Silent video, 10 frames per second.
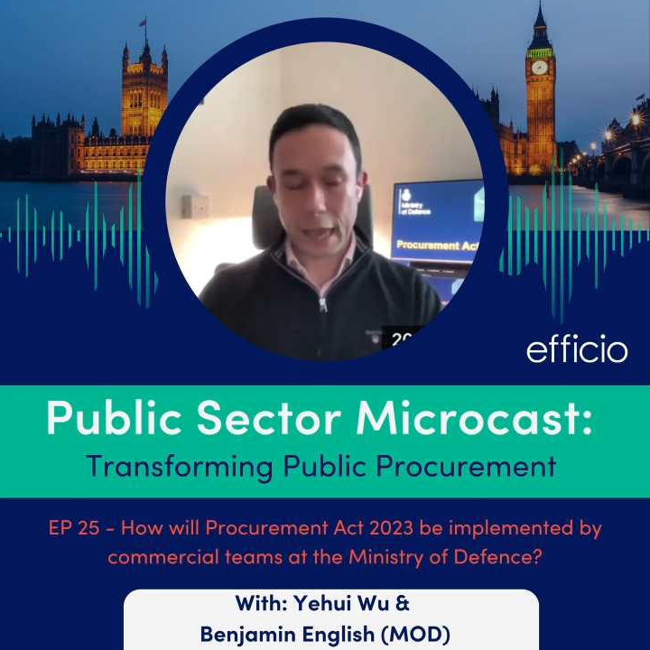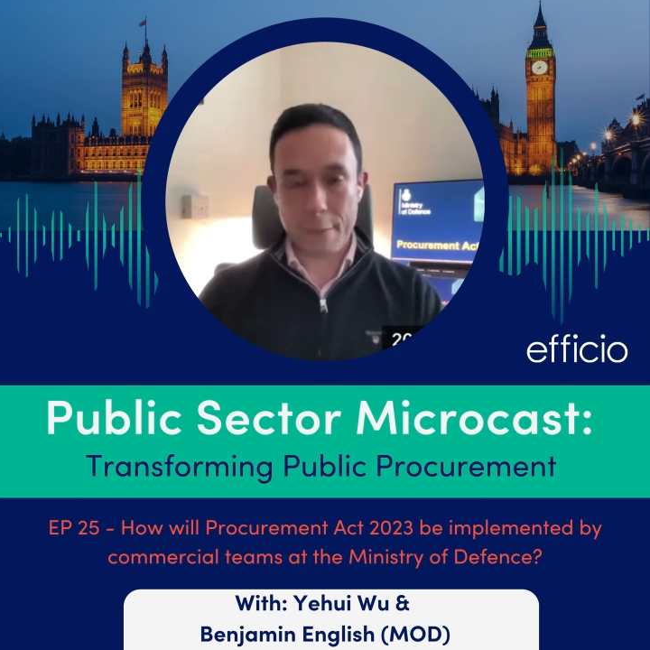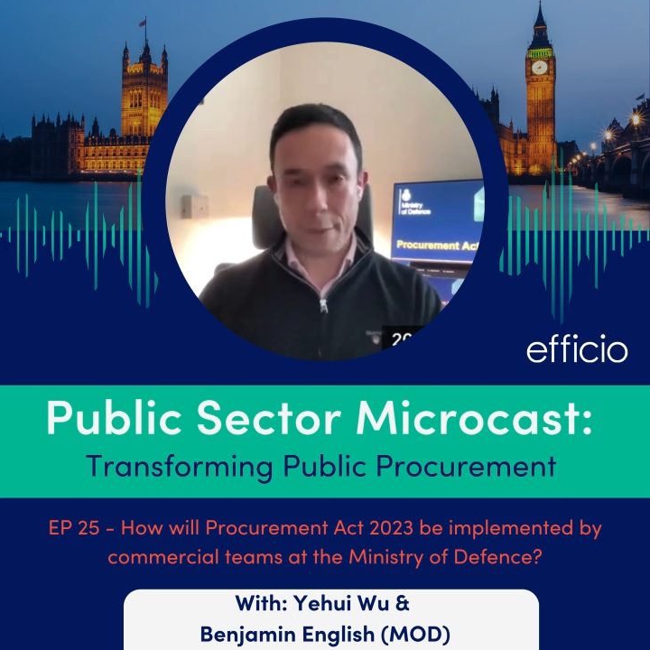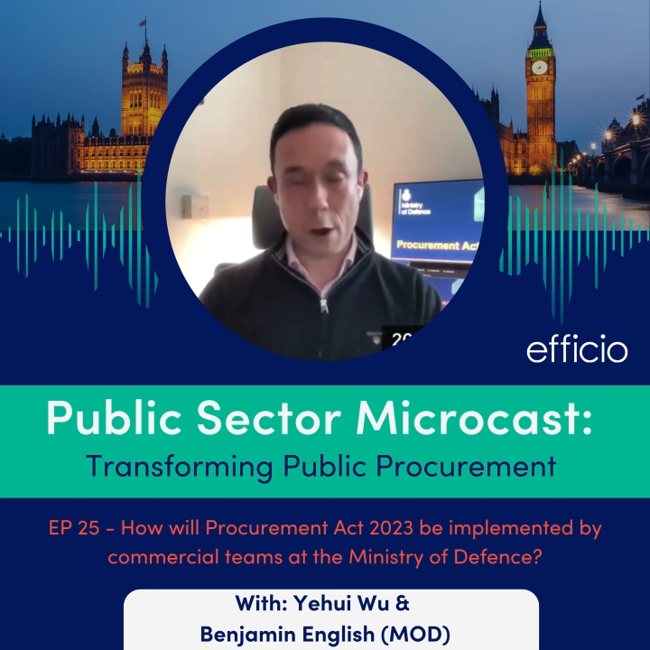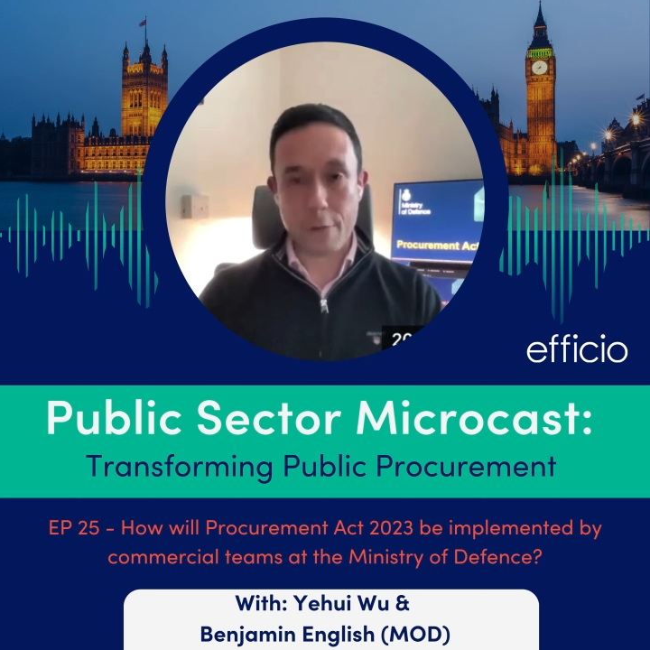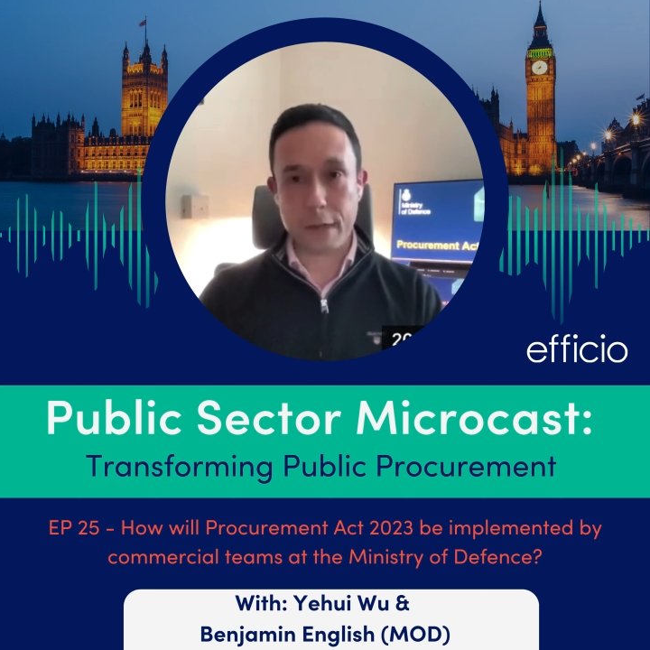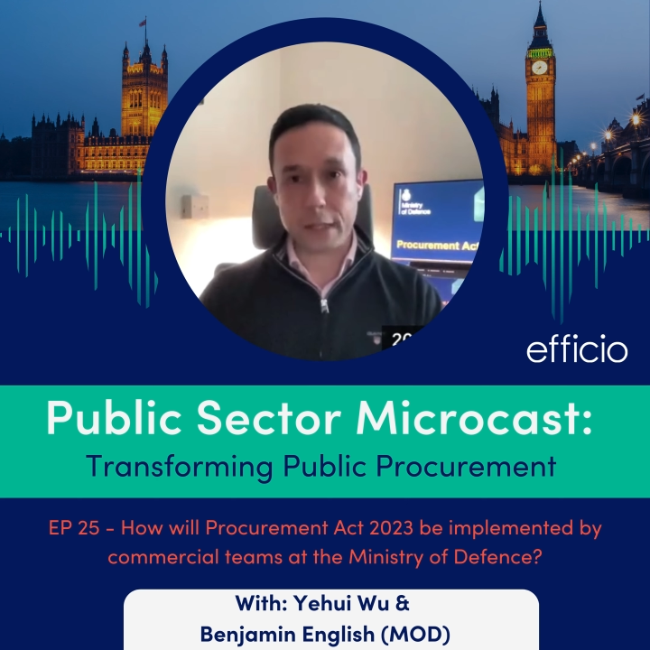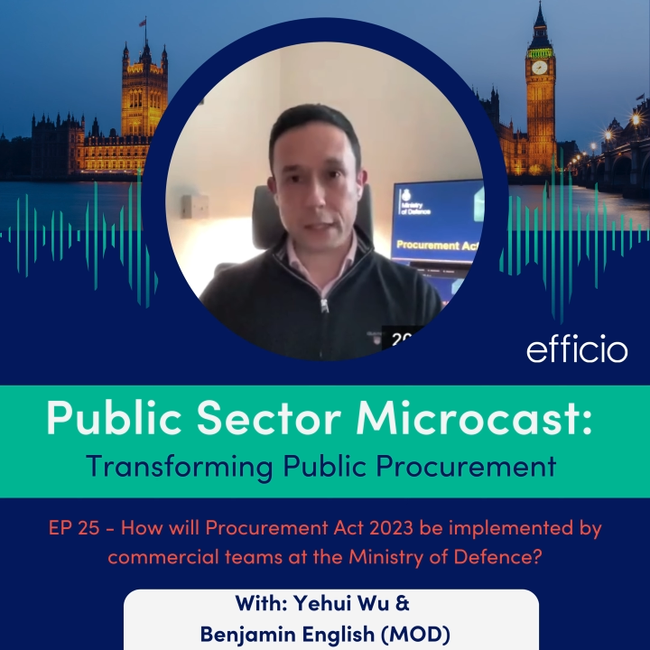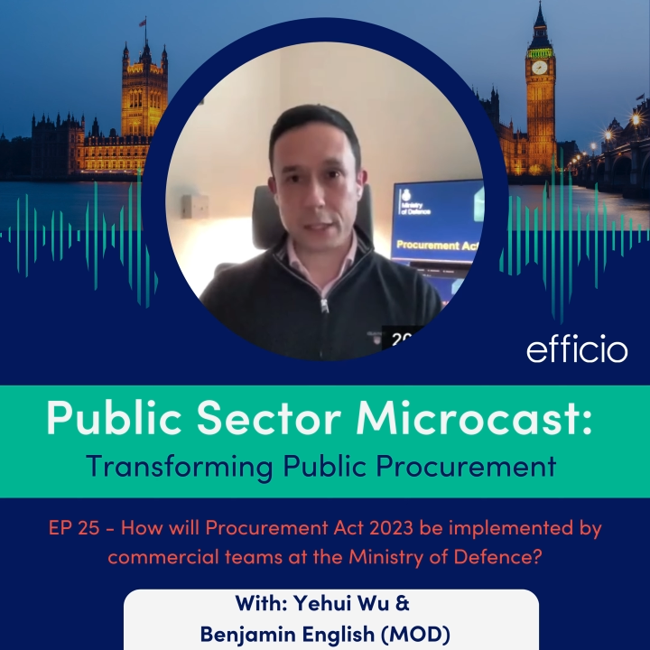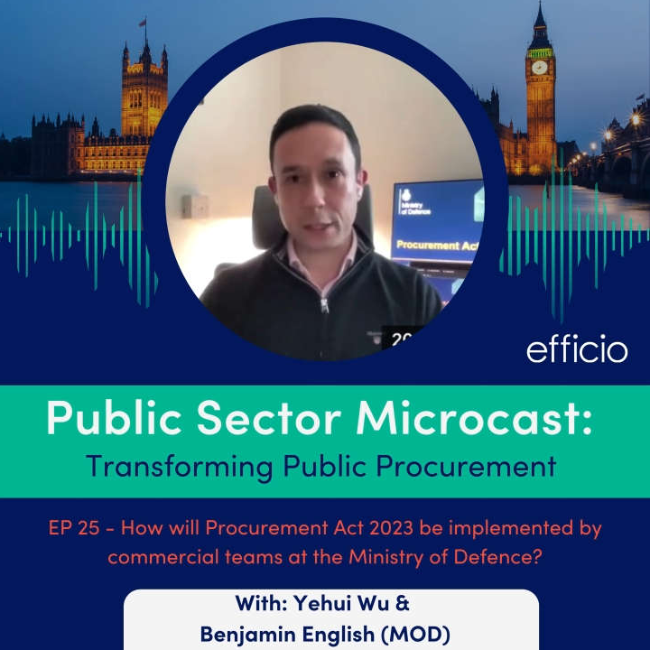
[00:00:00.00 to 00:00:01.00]
Cabinet
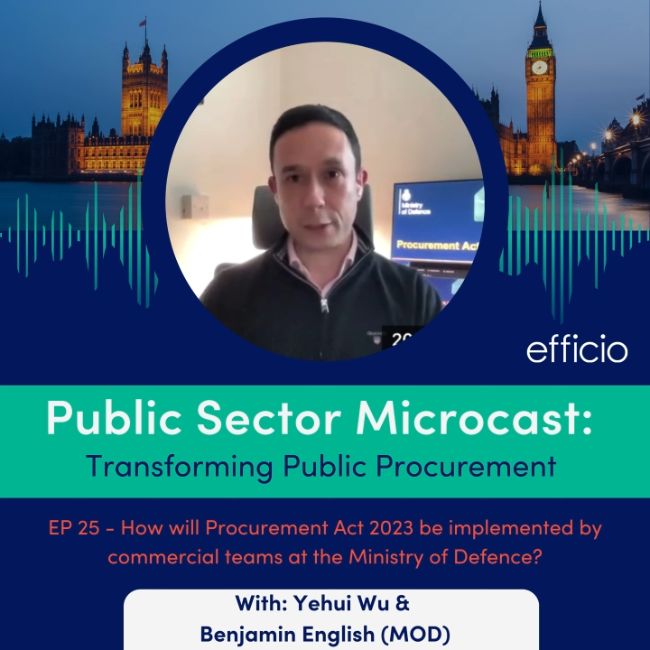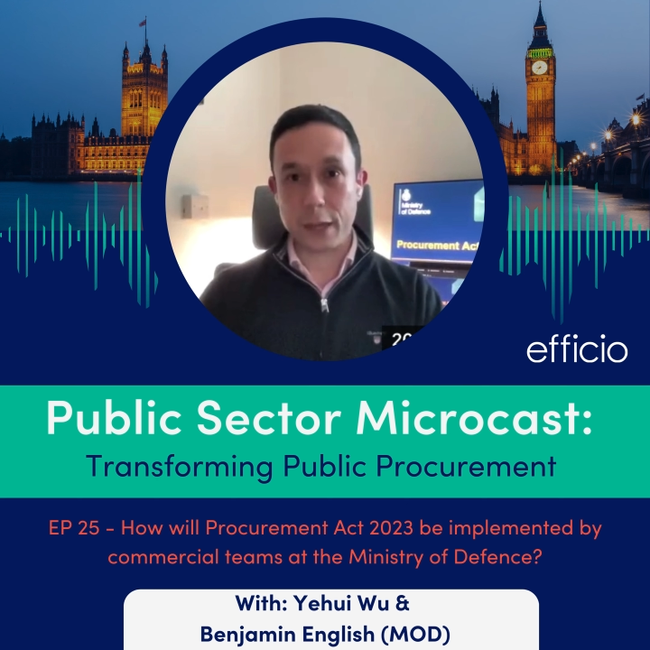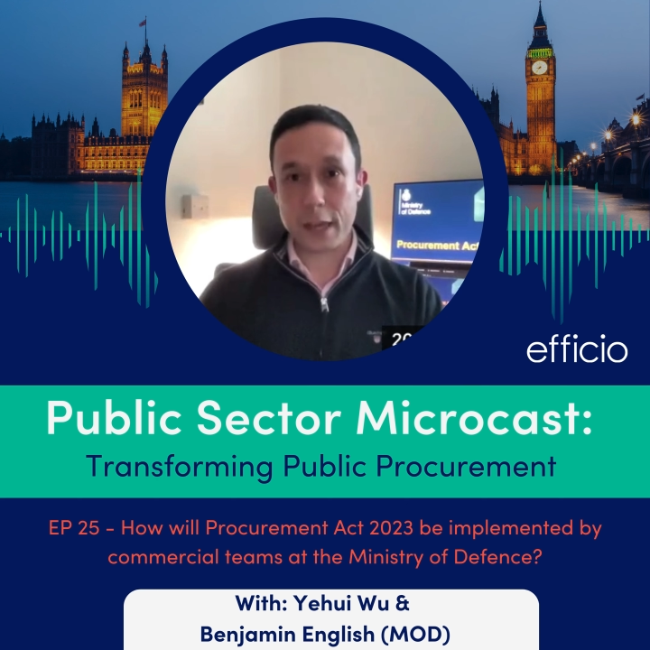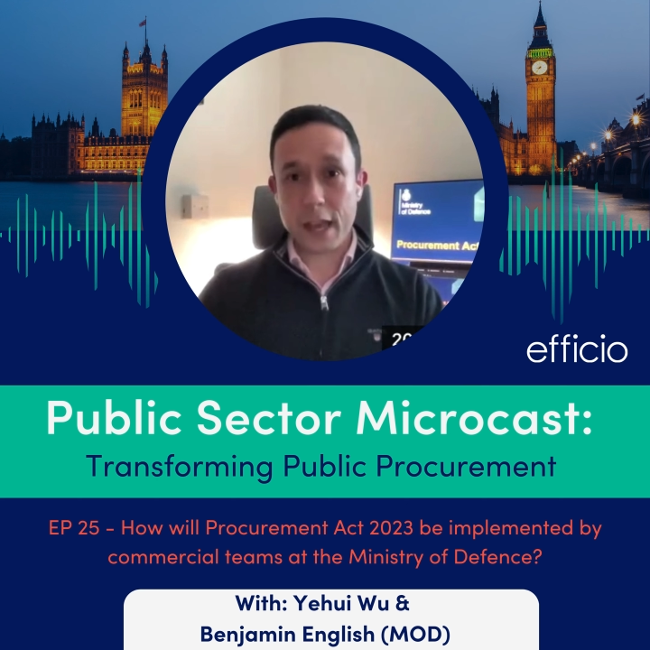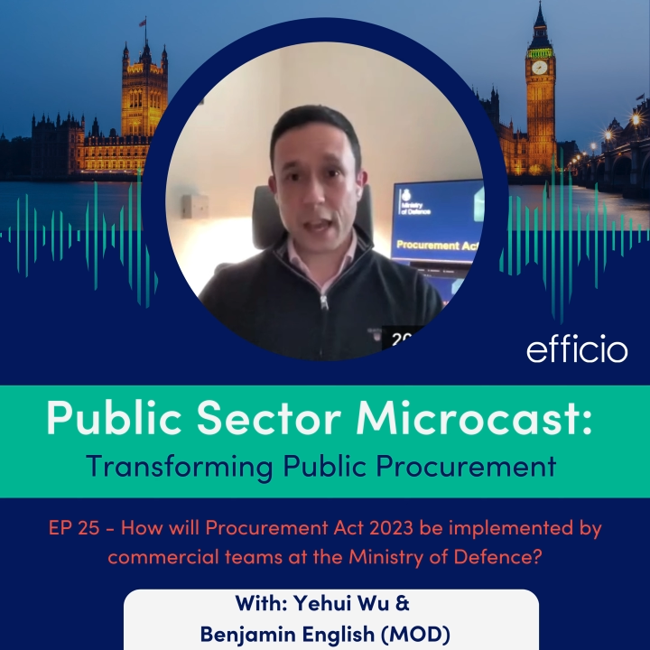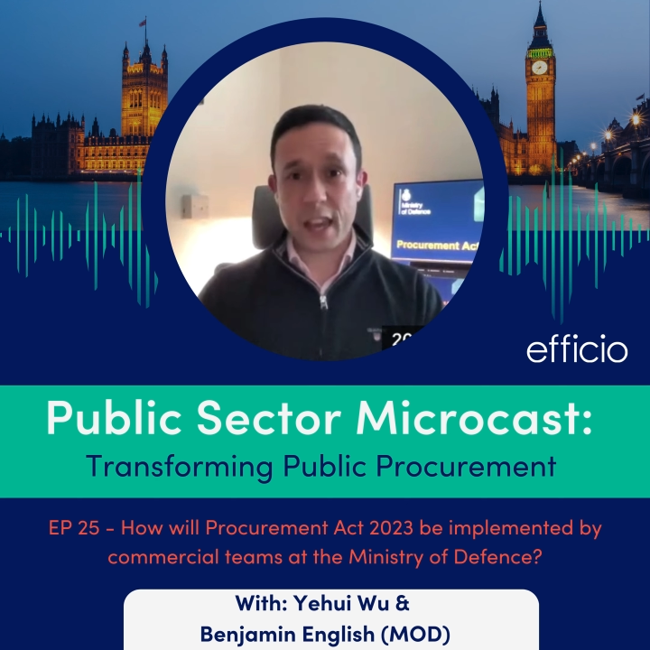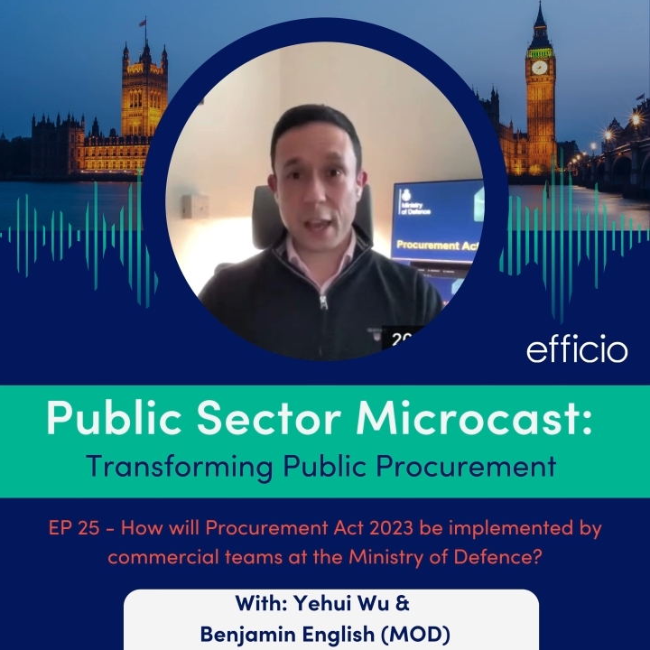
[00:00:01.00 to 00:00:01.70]
Office to